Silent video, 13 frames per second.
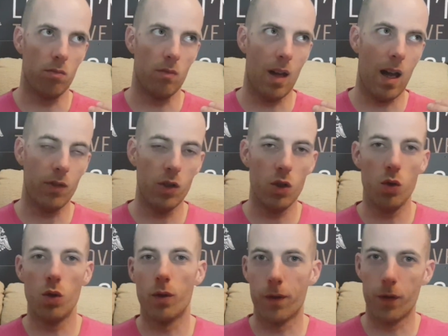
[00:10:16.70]
after you do
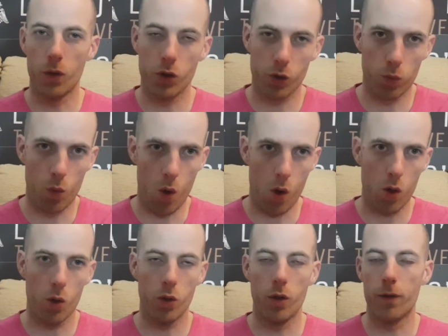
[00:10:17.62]
your first walk
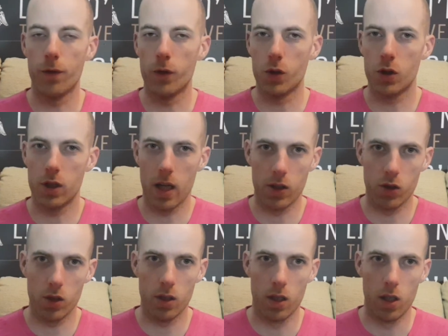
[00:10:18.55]
or your first
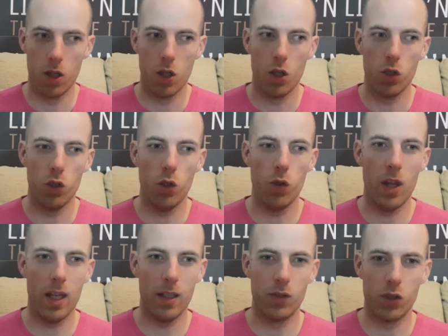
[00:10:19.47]
session, you
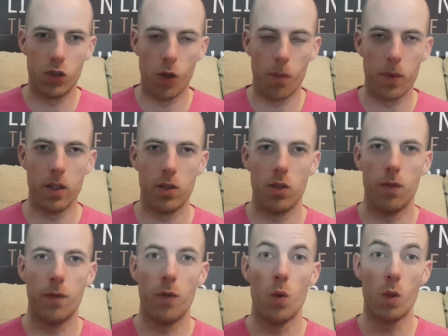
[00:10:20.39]
then have something to
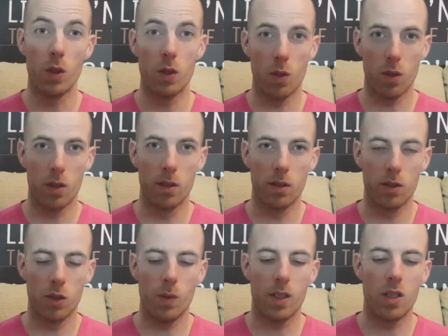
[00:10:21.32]
focus on.
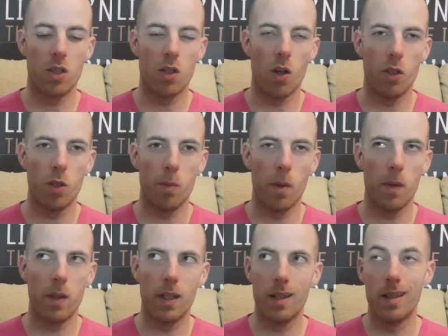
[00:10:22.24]
So at the start, you're probably
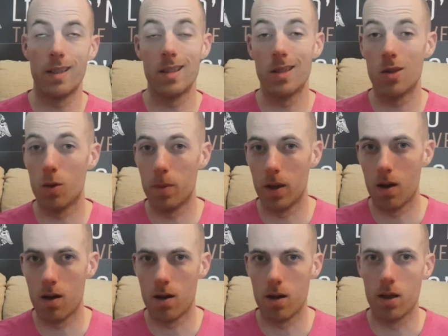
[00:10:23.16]
thinking this is going to be
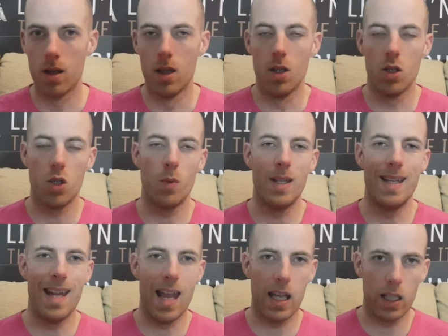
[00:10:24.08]
hard. So we
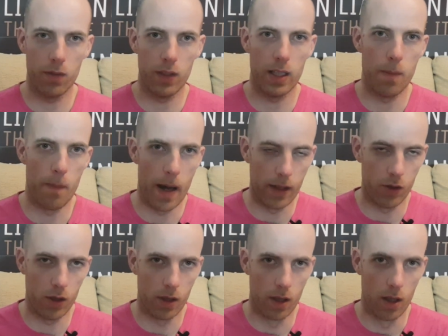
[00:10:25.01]
negatively
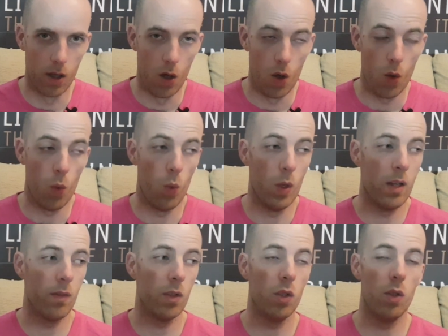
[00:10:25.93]
imagine.
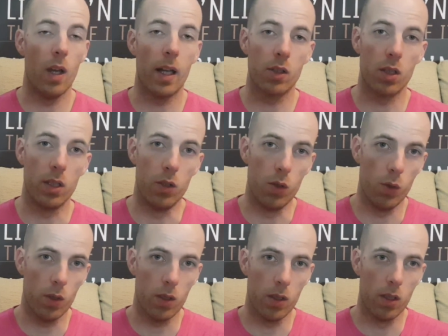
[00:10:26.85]
Whenever you actually do
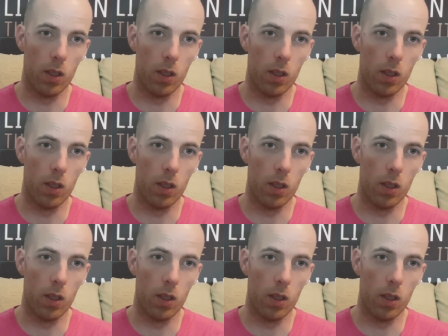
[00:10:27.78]
it